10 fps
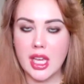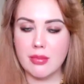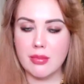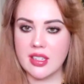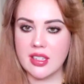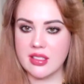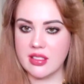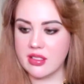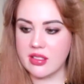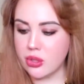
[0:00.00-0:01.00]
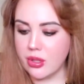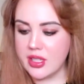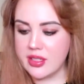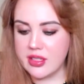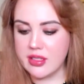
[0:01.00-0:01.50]
because it's our
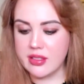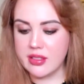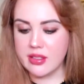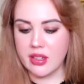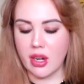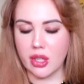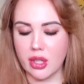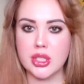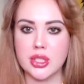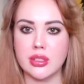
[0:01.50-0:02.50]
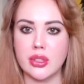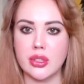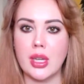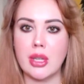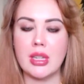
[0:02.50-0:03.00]
choices and our direction, the
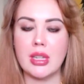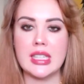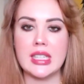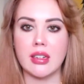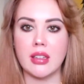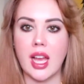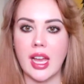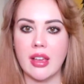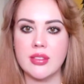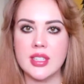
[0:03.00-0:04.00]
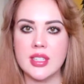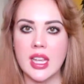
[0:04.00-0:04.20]
way we lead our lives,